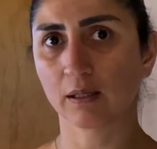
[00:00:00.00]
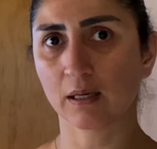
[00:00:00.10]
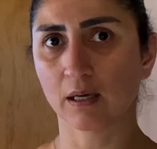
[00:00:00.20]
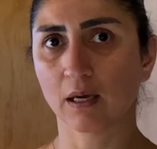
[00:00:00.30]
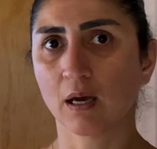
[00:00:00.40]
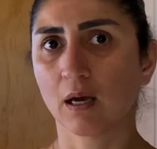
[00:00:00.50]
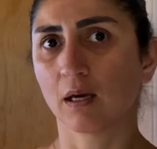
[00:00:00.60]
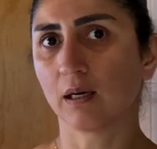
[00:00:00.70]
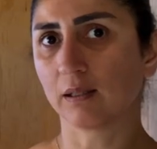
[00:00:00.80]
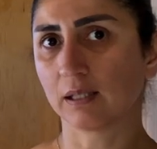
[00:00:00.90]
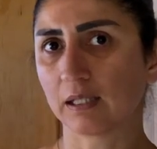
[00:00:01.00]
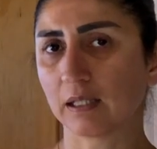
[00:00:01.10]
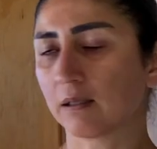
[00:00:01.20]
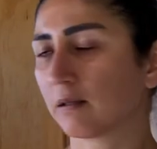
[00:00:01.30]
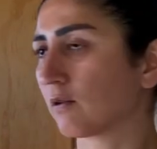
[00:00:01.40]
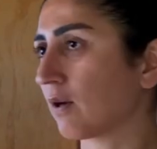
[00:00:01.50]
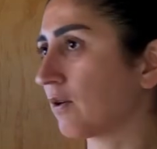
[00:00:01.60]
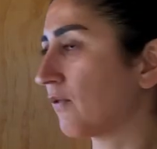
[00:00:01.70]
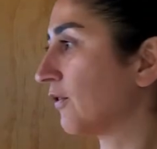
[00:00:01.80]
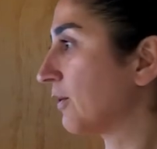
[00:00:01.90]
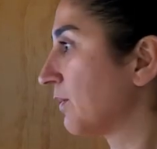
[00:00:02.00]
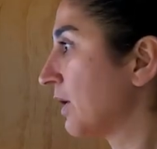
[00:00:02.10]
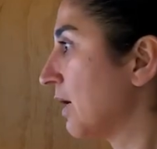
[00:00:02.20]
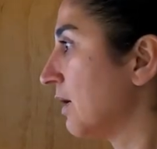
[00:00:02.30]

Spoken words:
the silt runoff from